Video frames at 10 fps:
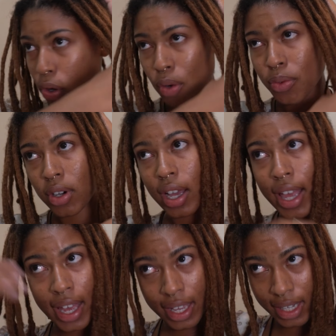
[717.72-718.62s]
overall
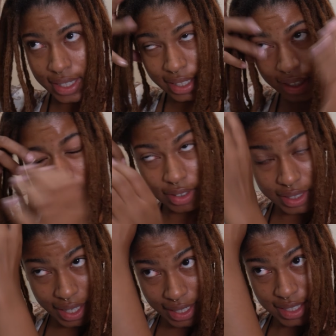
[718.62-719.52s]
head is gonna look
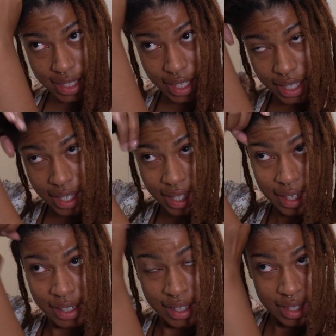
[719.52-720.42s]
nice.
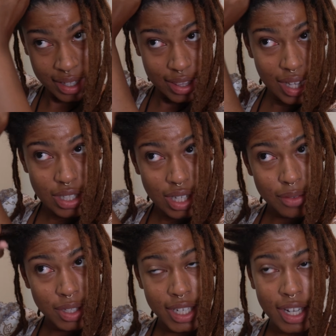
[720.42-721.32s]
And that's all I
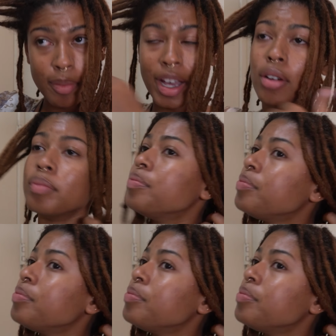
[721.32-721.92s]
really care about.